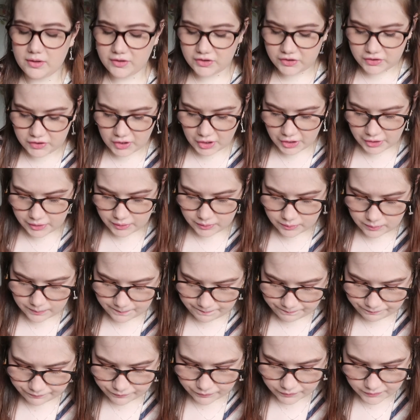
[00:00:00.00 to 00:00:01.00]
So,
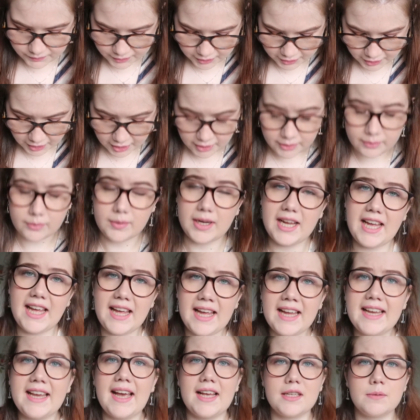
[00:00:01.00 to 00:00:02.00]
you know,
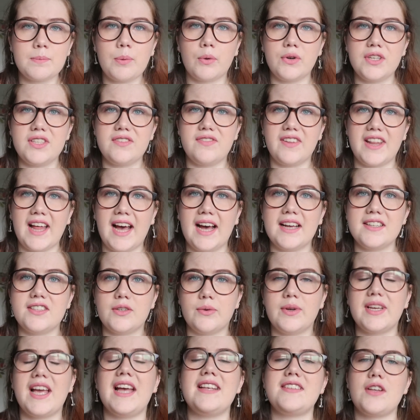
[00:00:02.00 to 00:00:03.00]
it gets points for that.
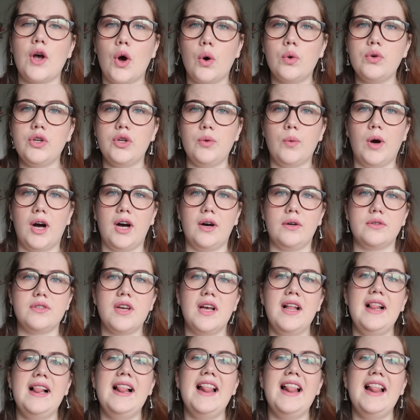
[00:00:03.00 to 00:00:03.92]
So it gets A Whole New World.